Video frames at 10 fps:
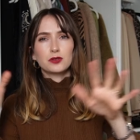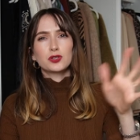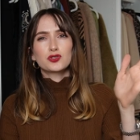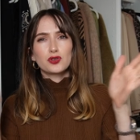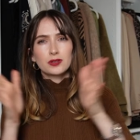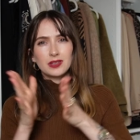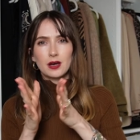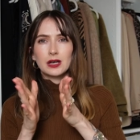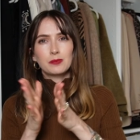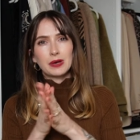or you're drawing the
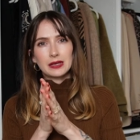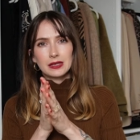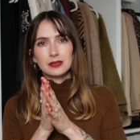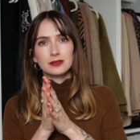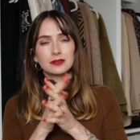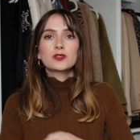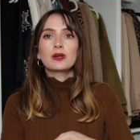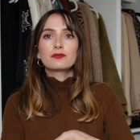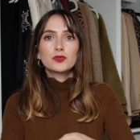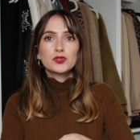eye back in. So
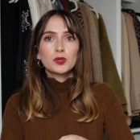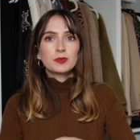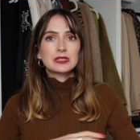I've ruched up the